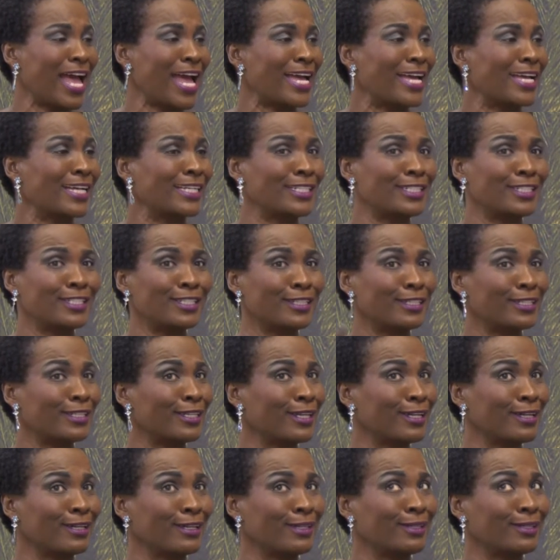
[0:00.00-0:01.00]
and
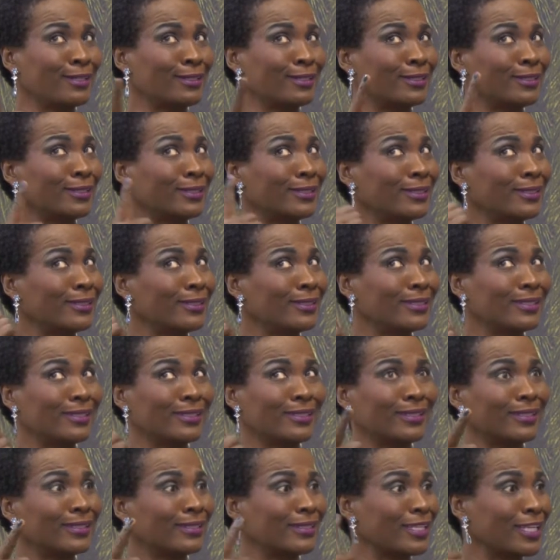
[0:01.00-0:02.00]

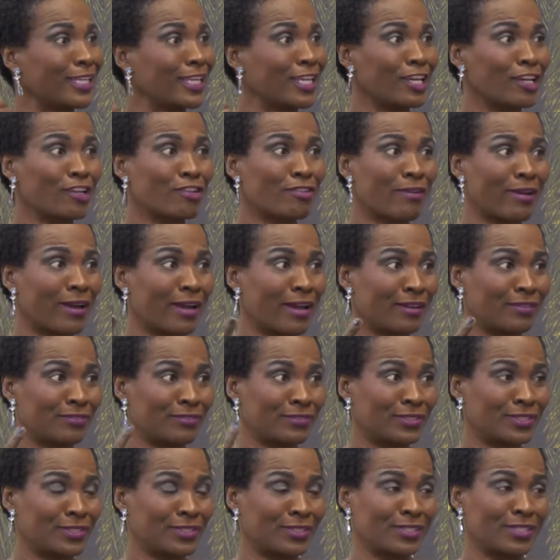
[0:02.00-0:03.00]
the aircraft,
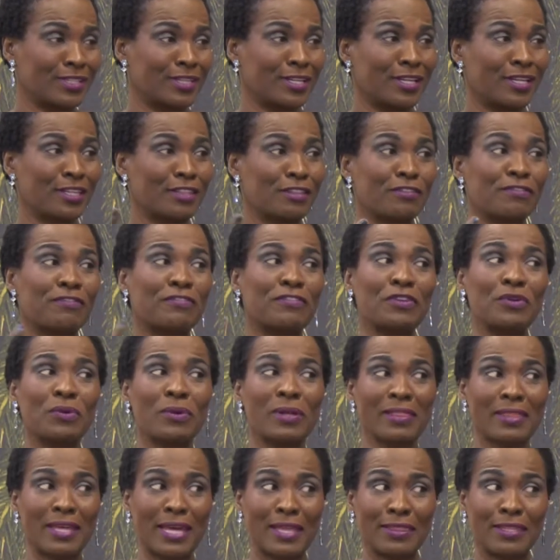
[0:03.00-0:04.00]
the
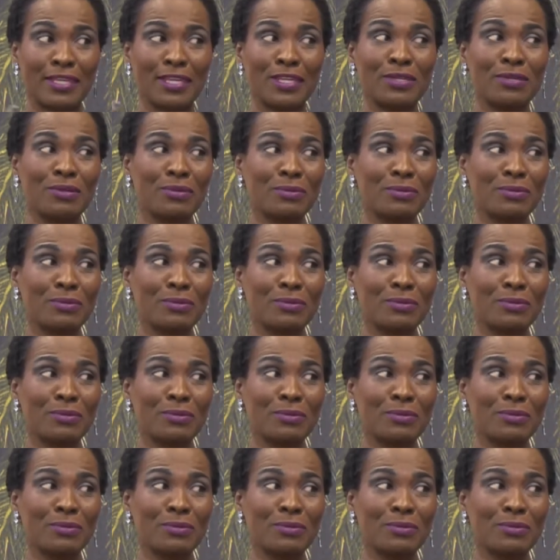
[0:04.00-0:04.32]
fuel that they